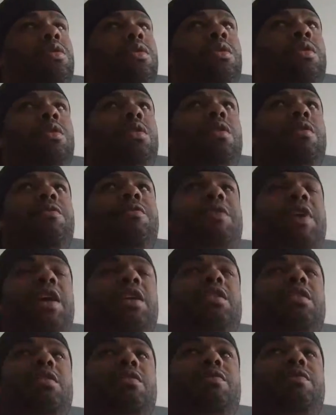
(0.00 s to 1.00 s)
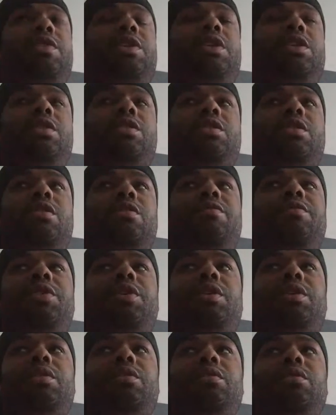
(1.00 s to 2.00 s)
the effectiveness of
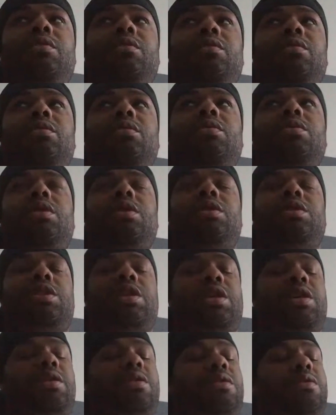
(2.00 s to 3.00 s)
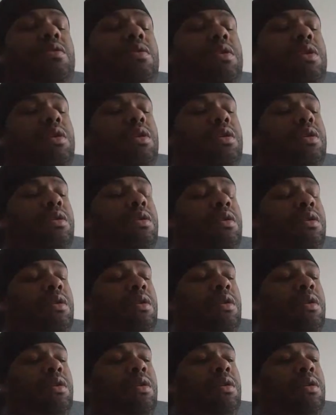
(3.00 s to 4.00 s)
it, you can tell
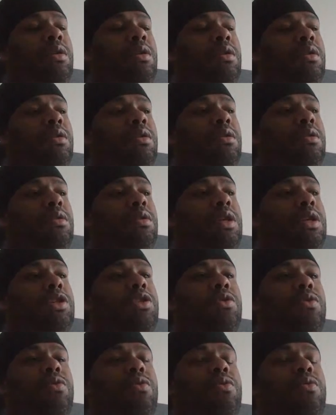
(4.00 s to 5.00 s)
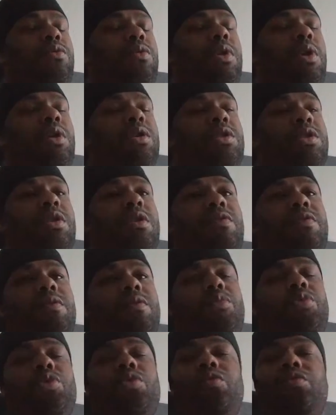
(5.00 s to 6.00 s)
that you are self
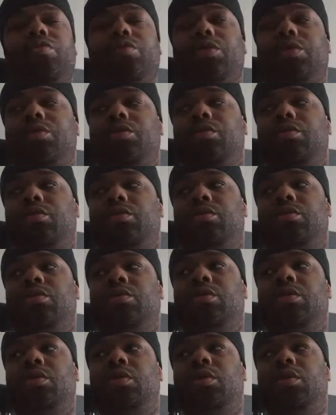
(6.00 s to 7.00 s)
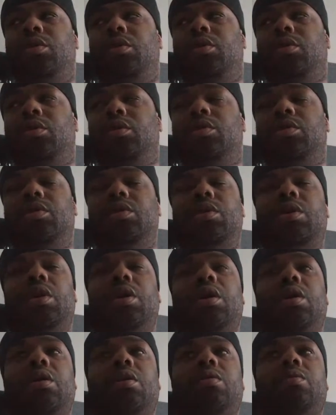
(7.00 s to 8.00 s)
improving.
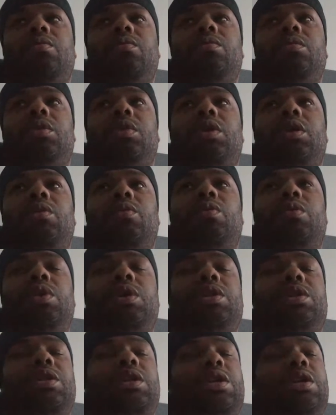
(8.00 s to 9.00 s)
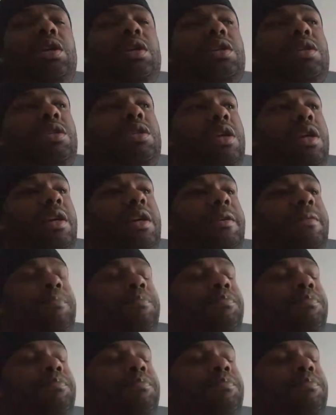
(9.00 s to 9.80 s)
One thing is that